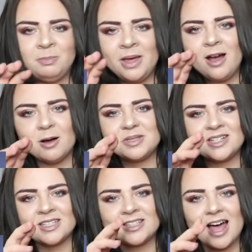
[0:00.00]
Big up to
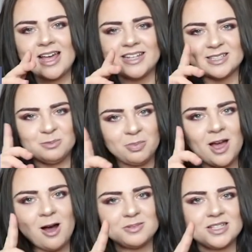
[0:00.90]
the stylist,
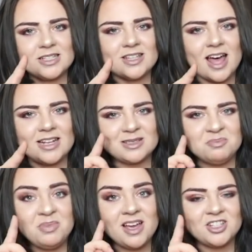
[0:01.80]
big up to the stylist,
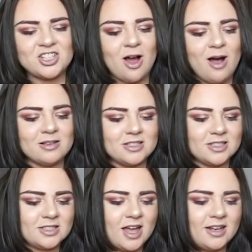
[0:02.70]
big shout out to
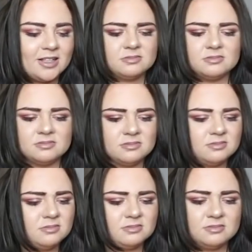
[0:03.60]
the stylist.
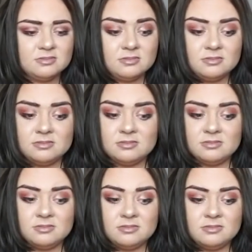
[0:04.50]

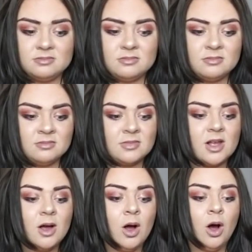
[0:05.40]

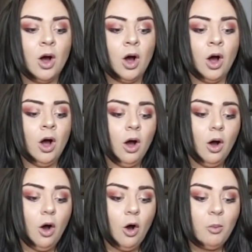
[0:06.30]

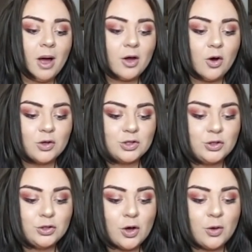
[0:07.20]
Oh my
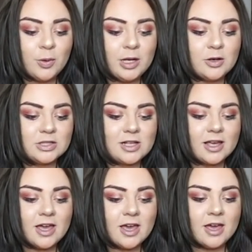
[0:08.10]
god, you know who he looks
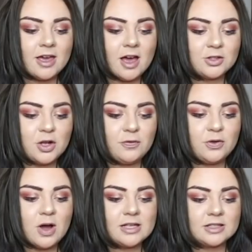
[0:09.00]
like here? I don't know if
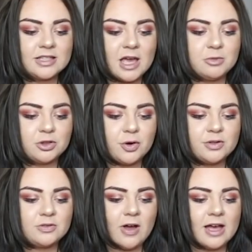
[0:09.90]
you guys are Game of
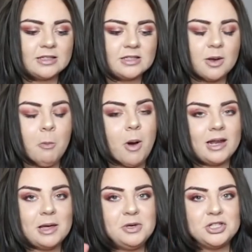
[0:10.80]
Thrones fans, but let me